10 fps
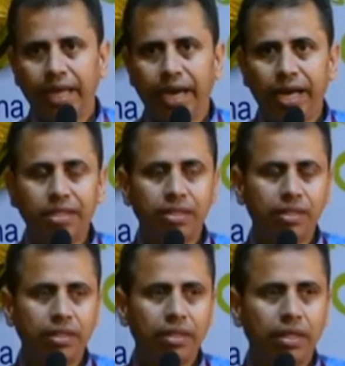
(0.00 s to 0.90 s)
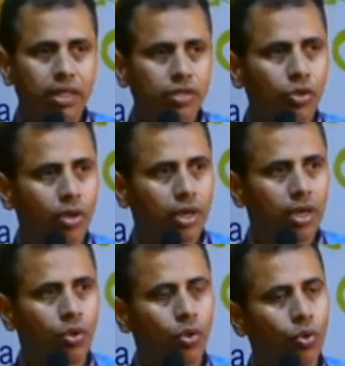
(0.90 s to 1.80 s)
has his or
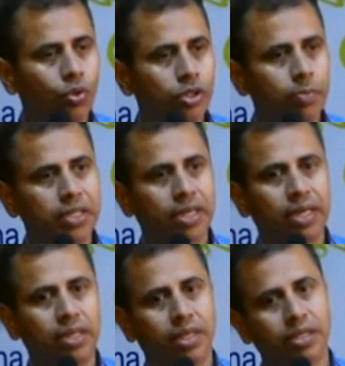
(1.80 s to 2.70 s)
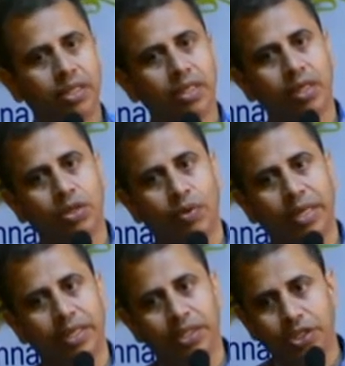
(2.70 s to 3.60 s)
her own special interest in
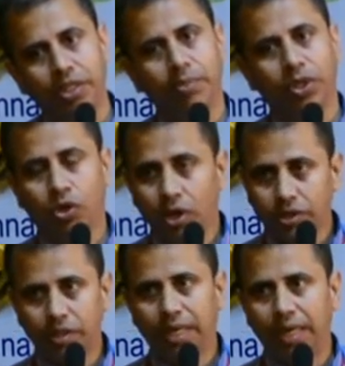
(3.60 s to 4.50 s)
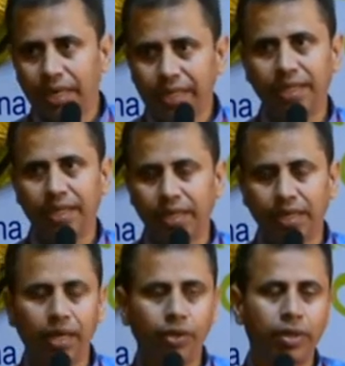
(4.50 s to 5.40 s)
controlling history, because unless and
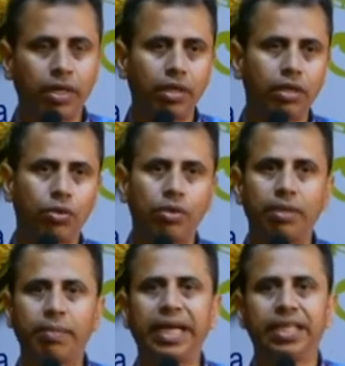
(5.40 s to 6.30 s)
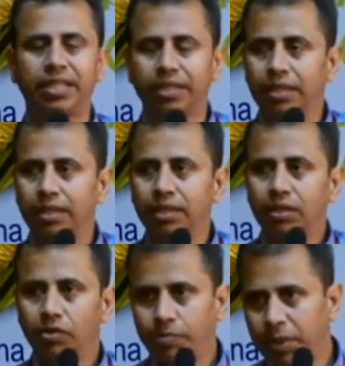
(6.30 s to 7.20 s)
until you can control the minds
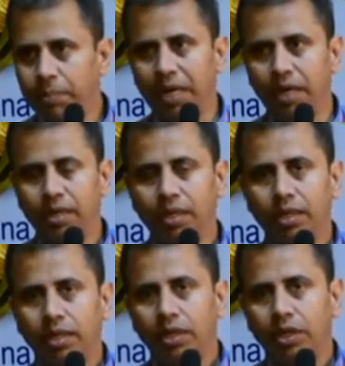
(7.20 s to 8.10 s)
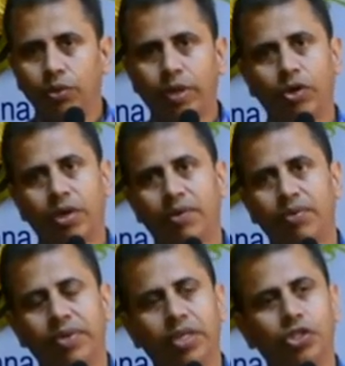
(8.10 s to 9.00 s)
of people, you cannot have
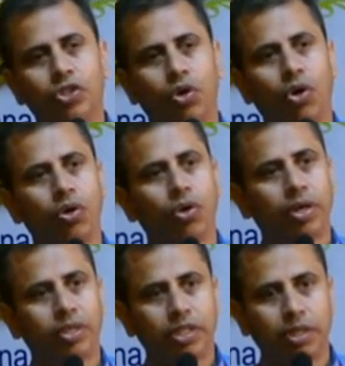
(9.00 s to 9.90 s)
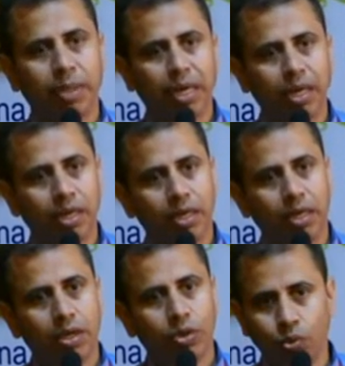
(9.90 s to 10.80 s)
a very strong or a stable
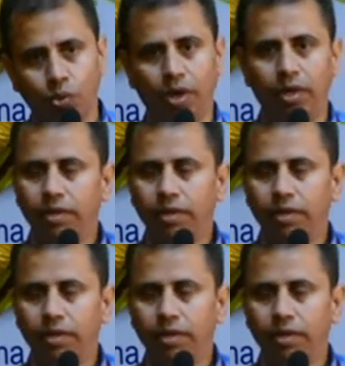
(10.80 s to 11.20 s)
rule.